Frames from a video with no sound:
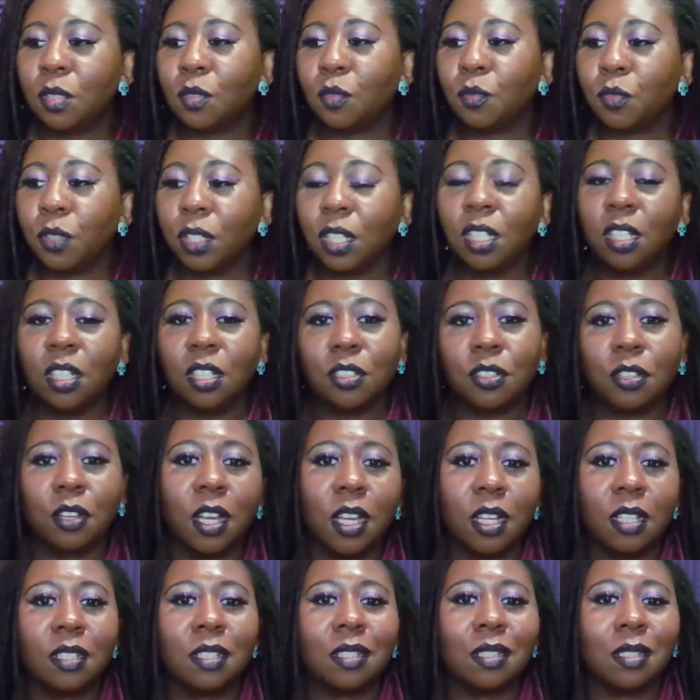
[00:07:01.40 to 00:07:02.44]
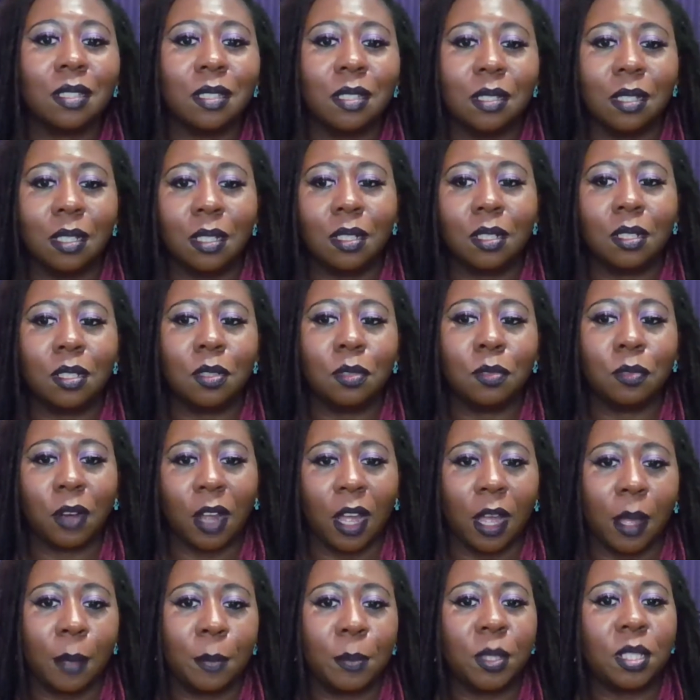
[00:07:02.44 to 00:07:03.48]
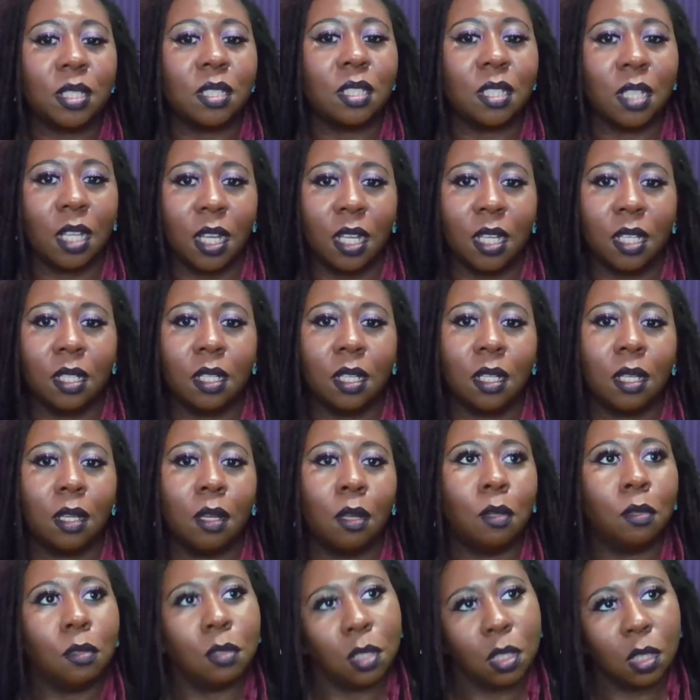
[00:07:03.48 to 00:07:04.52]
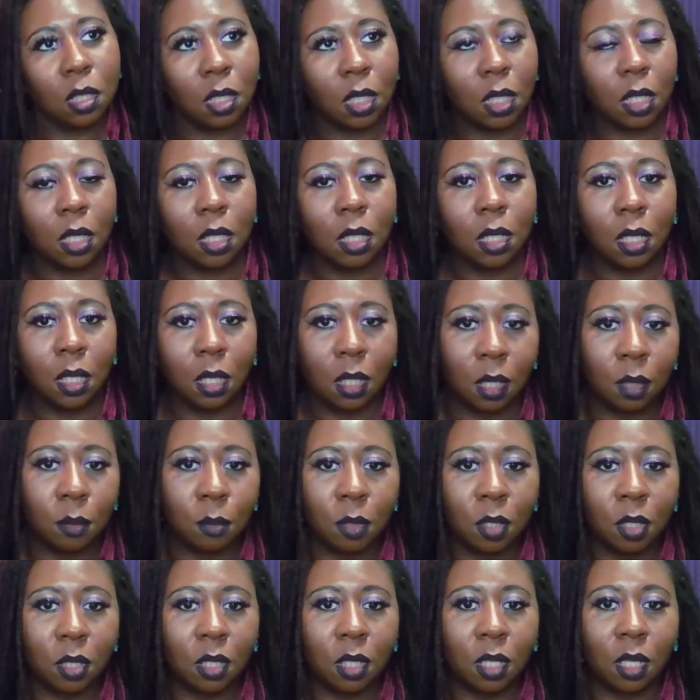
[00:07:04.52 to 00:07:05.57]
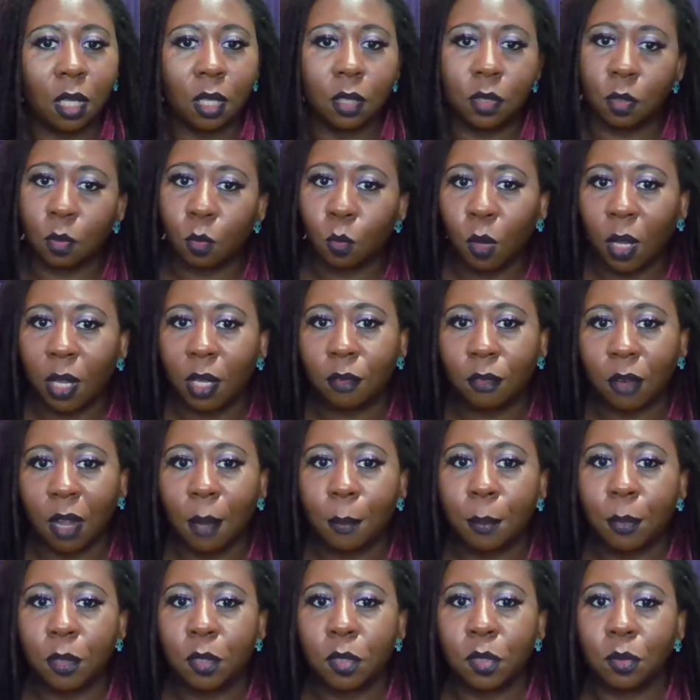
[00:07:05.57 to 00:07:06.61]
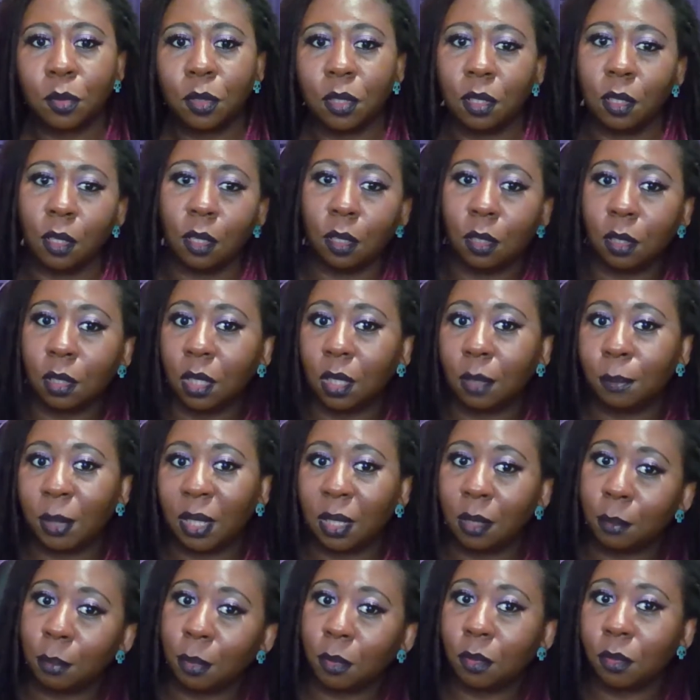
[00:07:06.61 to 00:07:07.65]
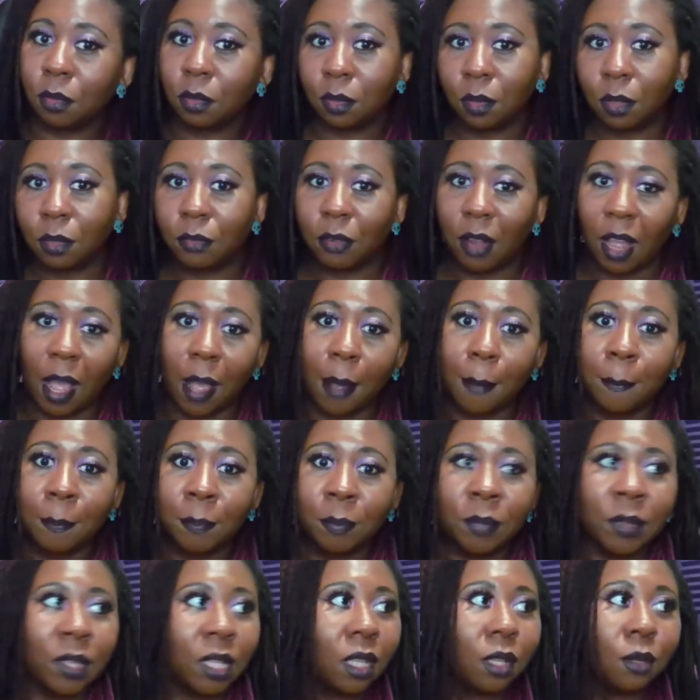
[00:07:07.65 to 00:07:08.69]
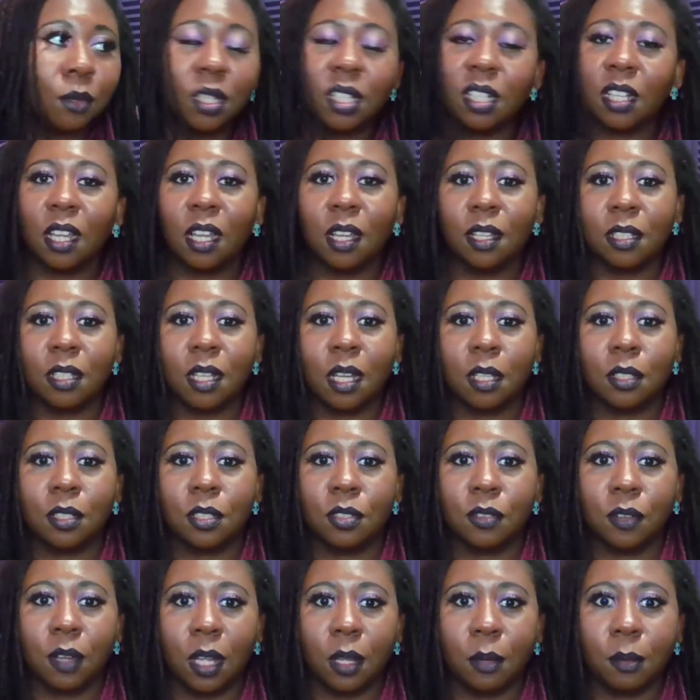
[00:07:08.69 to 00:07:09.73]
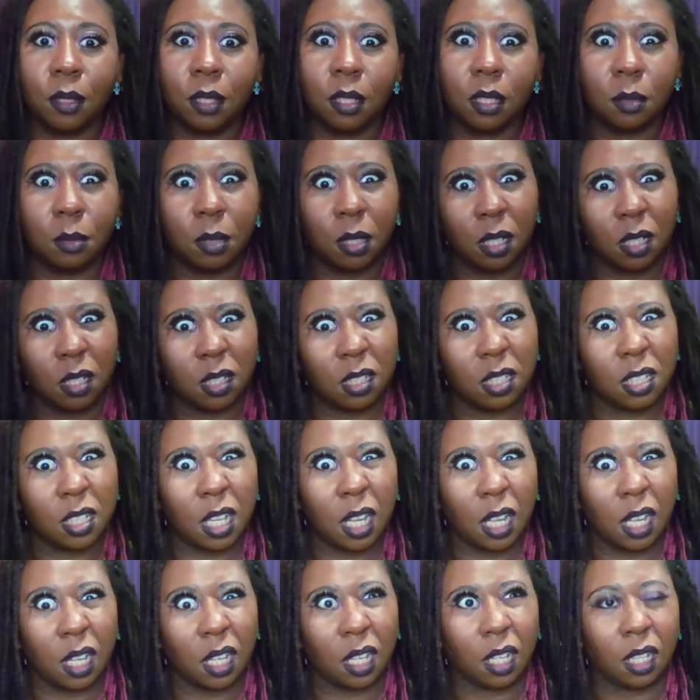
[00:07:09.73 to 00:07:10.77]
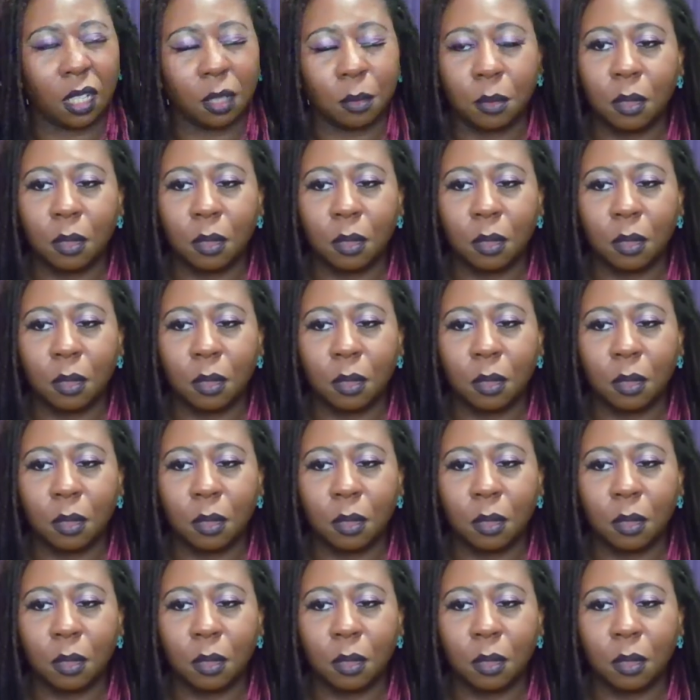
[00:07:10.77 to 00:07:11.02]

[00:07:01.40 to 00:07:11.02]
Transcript: really trying to steal rap and say that only him and other white rappers were the only people doing rap, he wouldn't have Dr. Dre with him all the time.